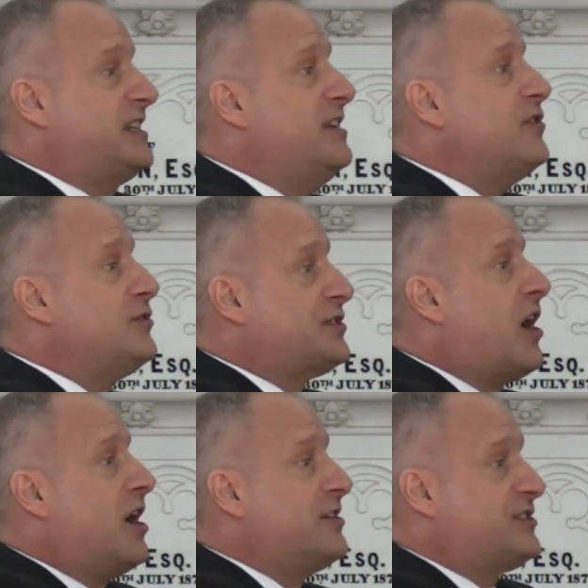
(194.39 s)
in those
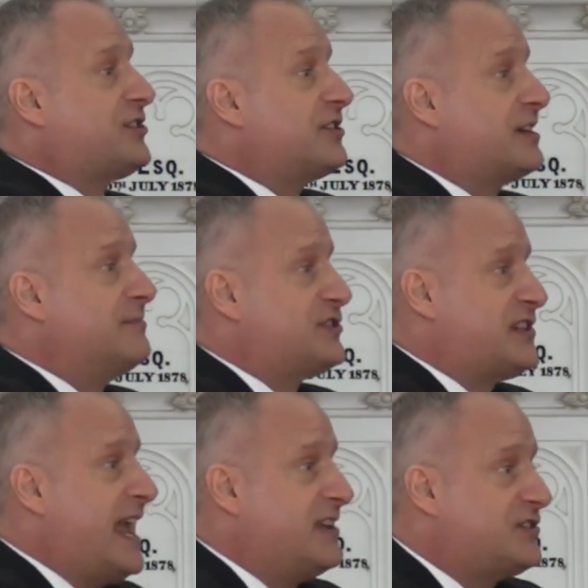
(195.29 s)
hard
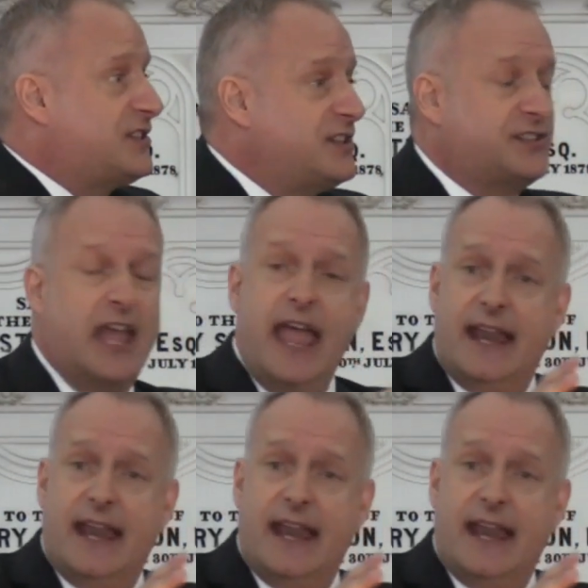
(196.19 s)
circumstances,